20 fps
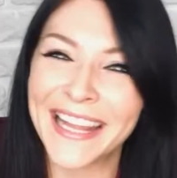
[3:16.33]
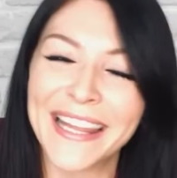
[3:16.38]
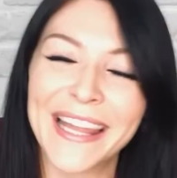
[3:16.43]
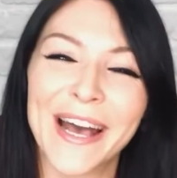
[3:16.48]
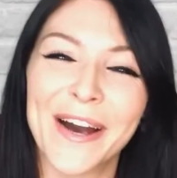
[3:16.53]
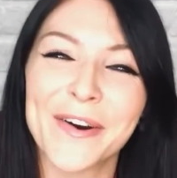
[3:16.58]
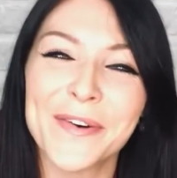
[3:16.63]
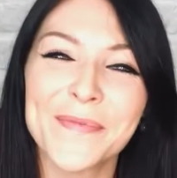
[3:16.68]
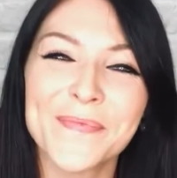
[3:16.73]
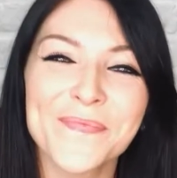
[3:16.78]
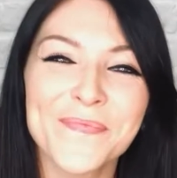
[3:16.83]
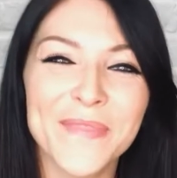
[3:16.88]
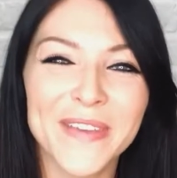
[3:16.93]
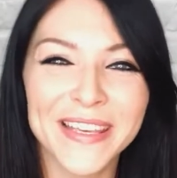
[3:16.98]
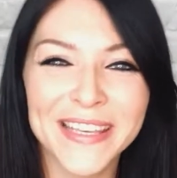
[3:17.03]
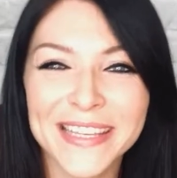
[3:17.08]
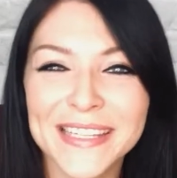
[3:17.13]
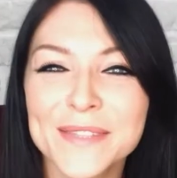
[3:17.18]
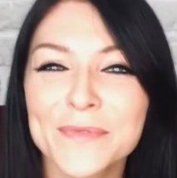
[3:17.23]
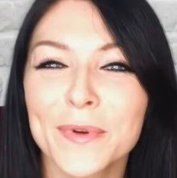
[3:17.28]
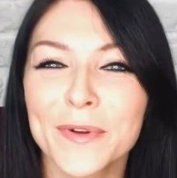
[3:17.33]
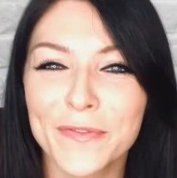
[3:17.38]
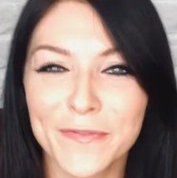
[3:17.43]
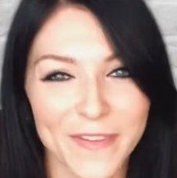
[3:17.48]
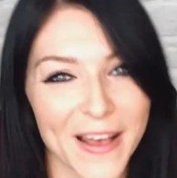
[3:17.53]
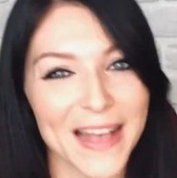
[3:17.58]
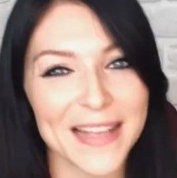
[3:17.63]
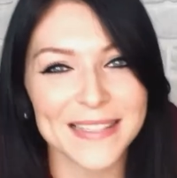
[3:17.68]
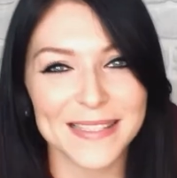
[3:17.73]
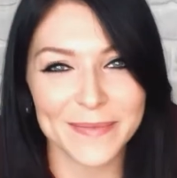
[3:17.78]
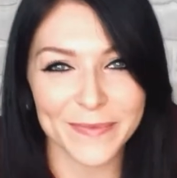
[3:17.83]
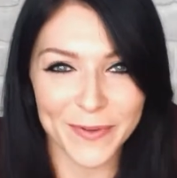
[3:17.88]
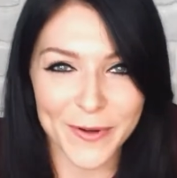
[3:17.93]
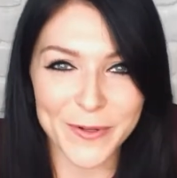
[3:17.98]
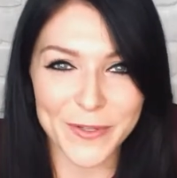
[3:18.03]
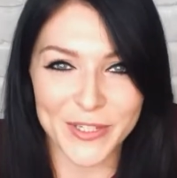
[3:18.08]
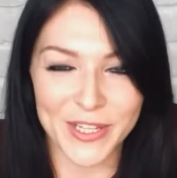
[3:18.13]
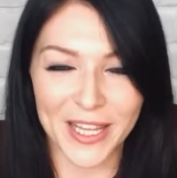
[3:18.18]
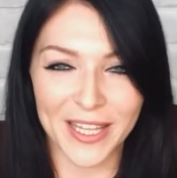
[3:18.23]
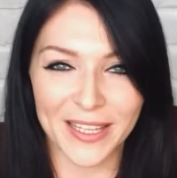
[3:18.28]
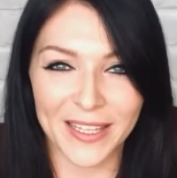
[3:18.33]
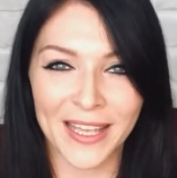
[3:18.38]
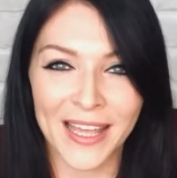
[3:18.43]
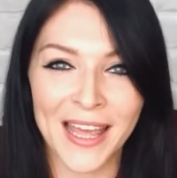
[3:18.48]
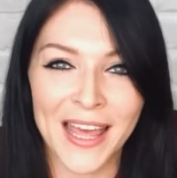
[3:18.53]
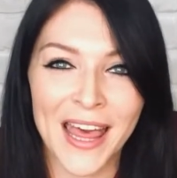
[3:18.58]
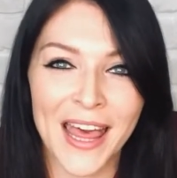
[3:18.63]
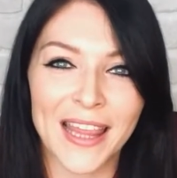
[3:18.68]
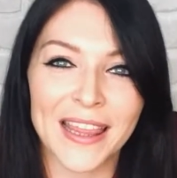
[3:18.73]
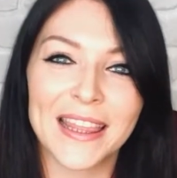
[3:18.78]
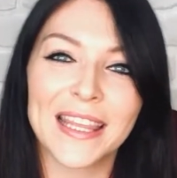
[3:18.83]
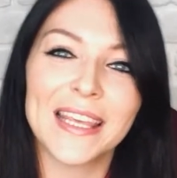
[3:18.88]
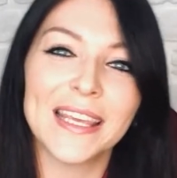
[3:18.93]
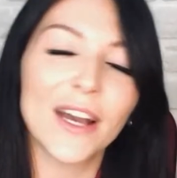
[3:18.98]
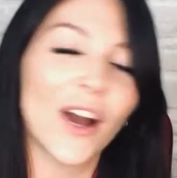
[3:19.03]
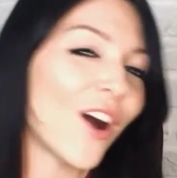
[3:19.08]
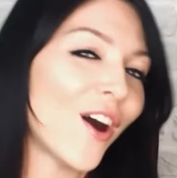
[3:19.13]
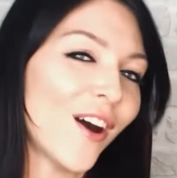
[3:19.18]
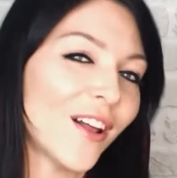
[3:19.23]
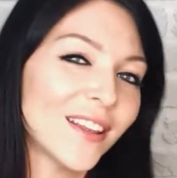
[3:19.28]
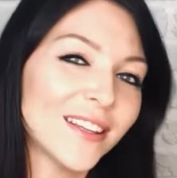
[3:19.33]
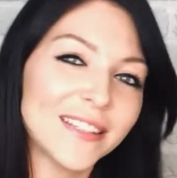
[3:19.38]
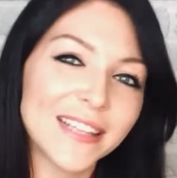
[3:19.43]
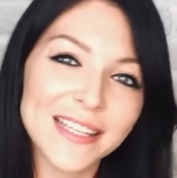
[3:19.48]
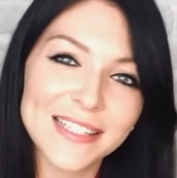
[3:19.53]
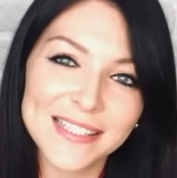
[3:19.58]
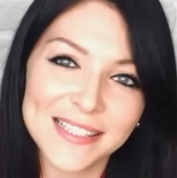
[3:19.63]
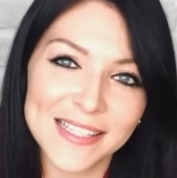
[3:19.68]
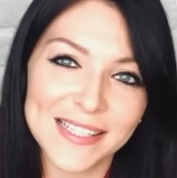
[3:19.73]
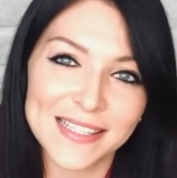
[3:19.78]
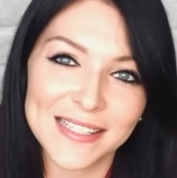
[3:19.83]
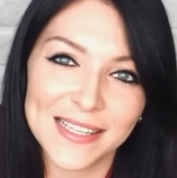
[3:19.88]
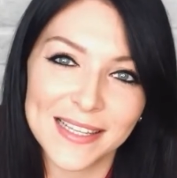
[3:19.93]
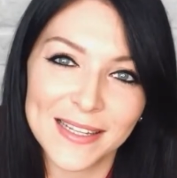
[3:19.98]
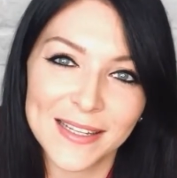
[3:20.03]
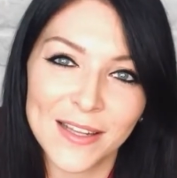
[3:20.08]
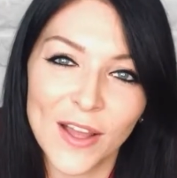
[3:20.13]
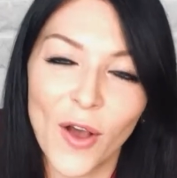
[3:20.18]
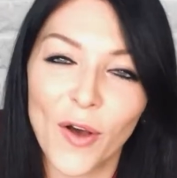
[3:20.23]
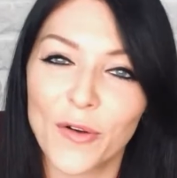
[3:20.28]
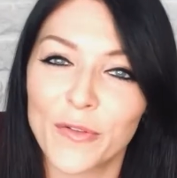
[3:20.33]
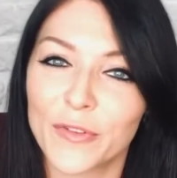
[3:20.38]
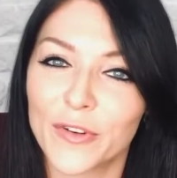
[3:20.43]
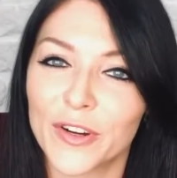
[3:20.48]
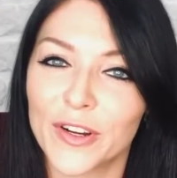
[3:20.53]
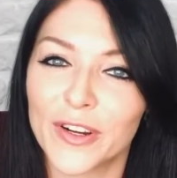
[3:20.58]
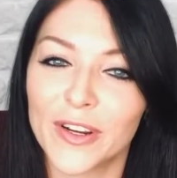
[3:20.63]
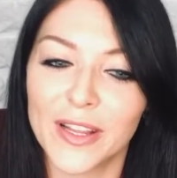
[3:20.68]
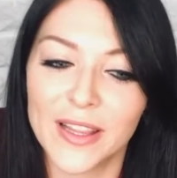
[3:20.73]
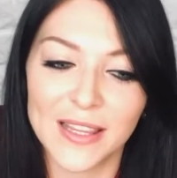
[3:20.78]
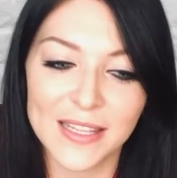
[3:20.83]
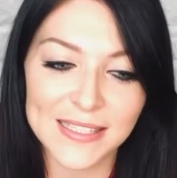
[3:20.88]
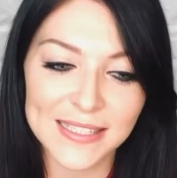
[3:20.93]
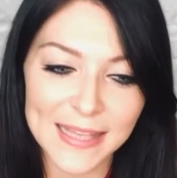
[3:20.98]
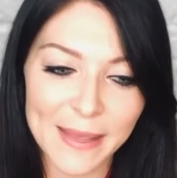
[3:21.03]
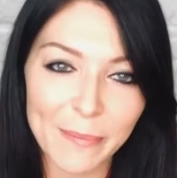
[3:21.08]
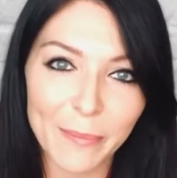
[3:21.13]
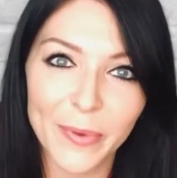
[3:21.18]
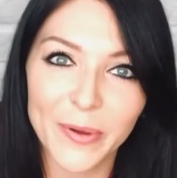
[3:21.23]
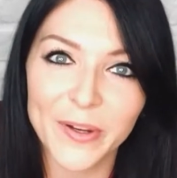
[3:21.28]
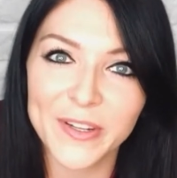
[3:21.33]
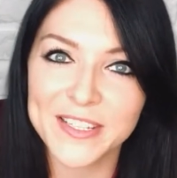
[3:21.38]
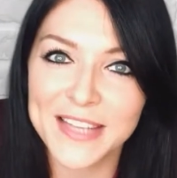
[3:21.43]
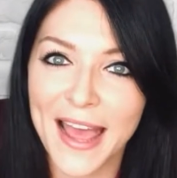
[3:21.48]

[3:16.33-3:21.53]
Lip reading: Now, because we're fast approaching the holiday season over December,